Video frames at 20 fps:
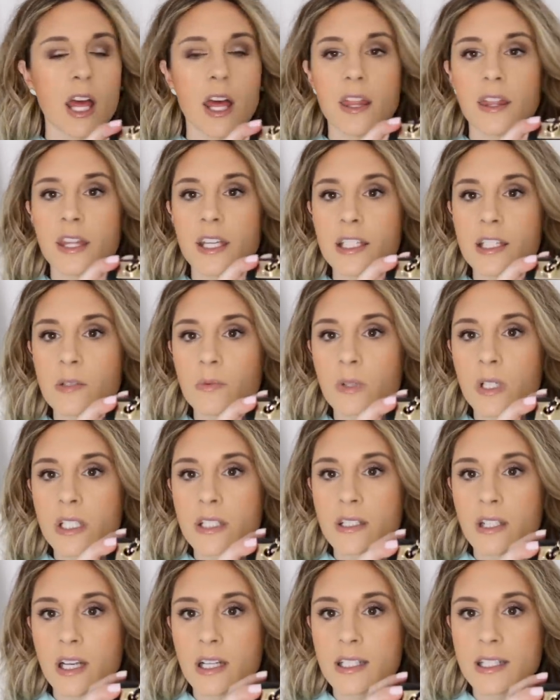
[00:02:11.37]
This one
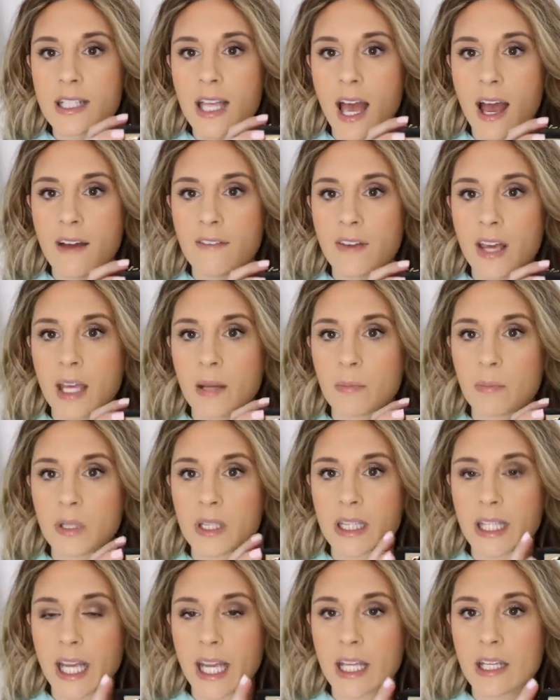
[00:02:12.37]
does have a
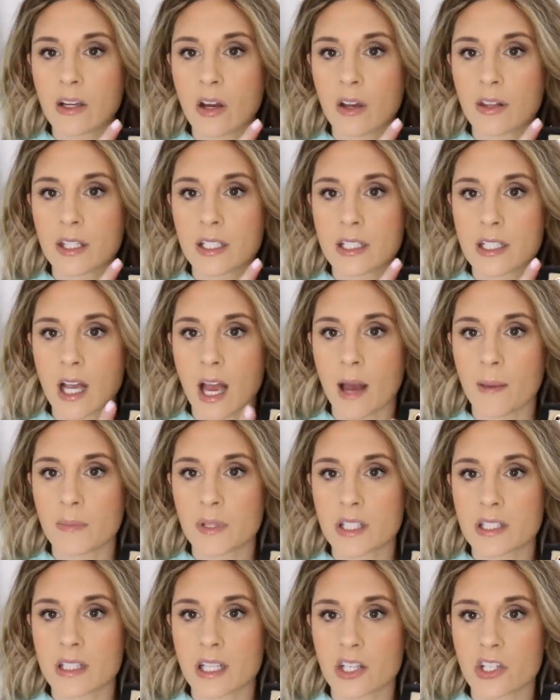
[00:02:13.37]
plate on the top
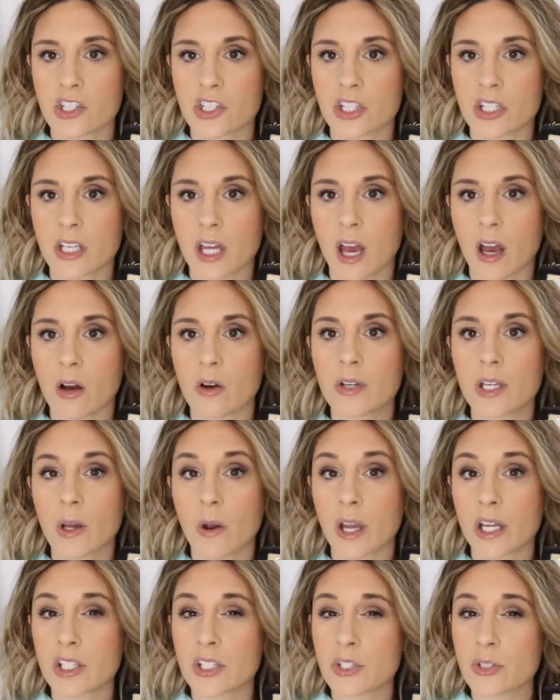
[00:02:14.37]
that says Chanel. Now
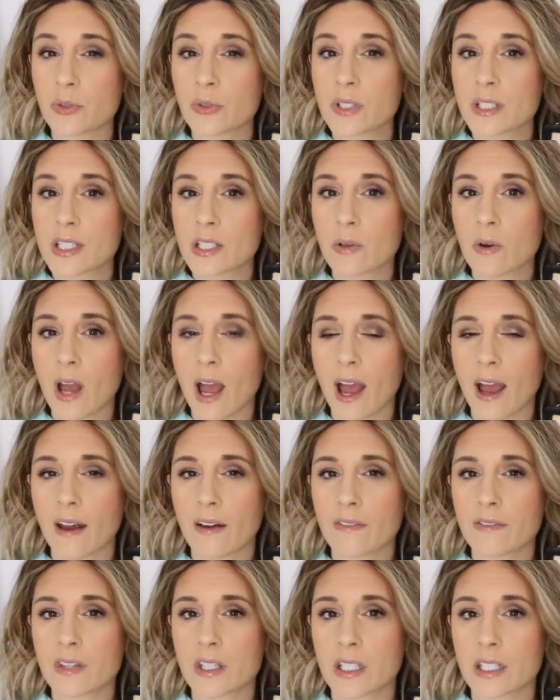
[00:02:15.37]
I do still
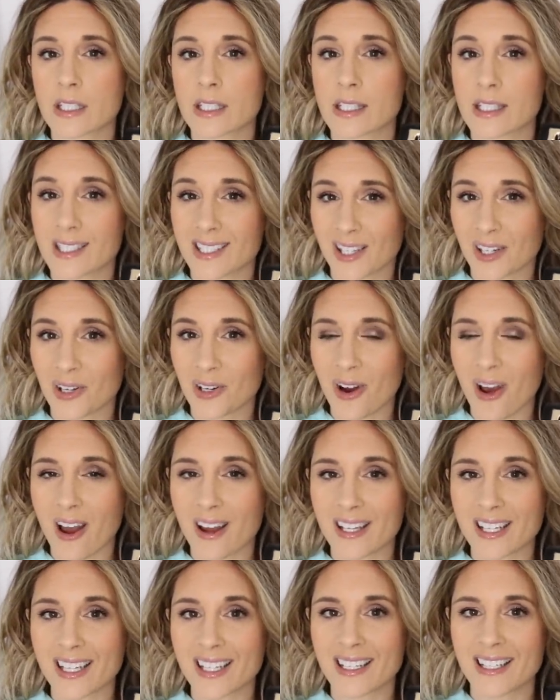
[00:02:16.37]
have the sticker
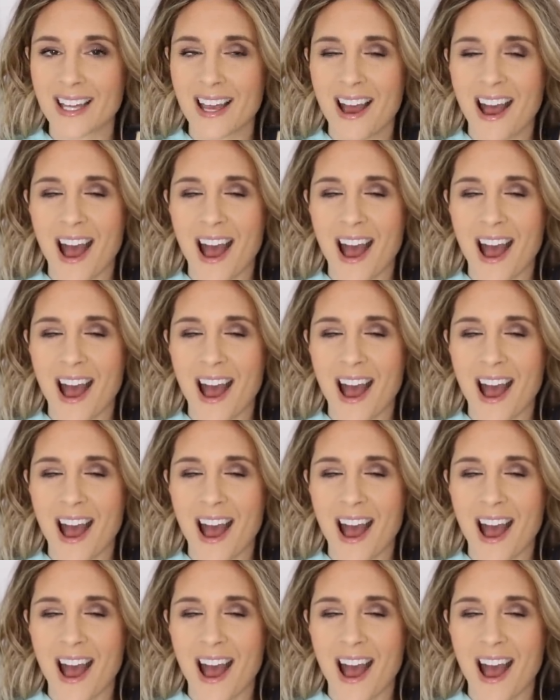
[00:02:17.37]
on it.